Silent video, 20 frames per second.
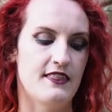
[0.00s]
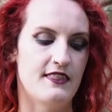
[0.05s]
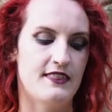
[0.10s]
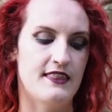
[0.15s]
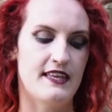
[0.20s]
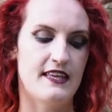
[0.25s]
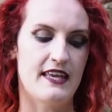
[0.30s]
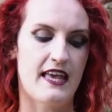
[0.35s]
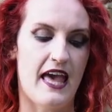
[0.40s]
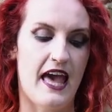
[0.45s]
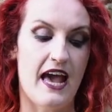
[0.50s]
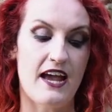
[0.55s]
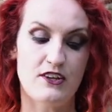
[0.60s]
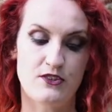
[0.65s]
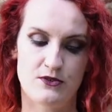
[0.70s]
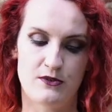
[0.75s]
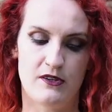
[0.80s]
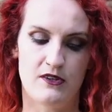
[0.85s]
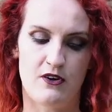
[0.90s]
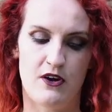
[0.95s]
the
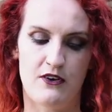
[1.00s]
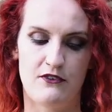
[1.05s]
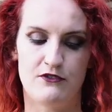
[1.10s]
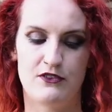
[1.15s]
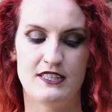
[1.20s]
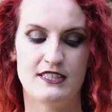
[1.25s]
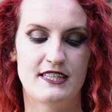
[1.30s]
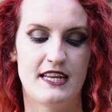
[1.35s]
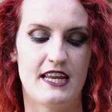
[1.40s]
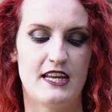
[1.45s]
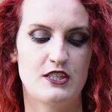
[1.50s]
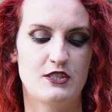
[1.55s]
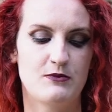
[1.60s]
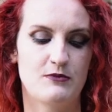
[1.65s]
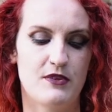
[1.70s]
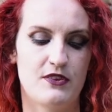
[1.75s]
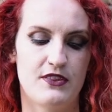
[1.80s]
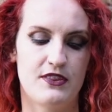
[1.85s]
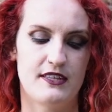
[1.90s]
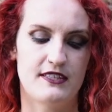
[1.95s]
actual confrontation
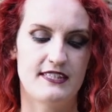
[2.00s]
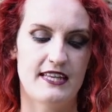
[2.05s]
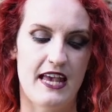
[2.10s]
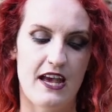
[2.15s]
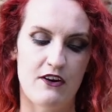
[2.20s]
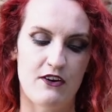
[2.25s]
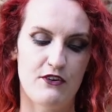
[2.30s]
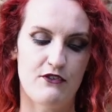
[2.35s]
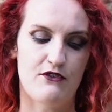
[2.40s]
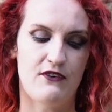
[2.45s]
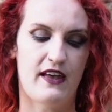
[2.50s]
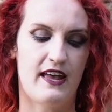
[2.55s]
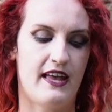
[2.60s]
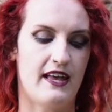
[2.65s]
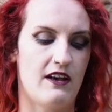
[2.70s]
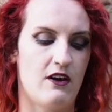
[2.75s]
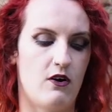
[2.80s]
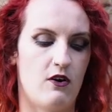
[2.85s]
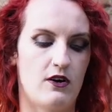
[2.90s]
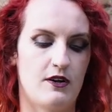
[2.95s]
with the
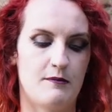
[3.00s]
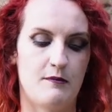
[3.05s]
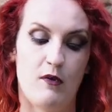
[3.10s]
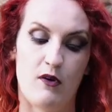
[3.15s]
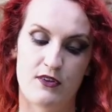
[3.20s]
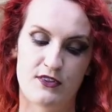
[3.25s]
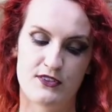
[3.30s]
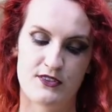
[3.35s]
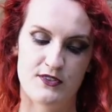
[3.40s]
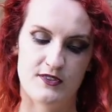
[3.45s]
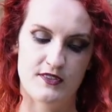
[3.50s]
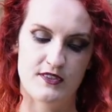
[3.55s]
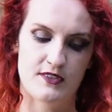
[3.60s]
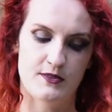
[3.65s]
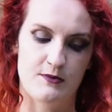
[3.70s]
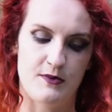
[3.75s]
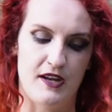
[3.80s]
terrifying or monstrous,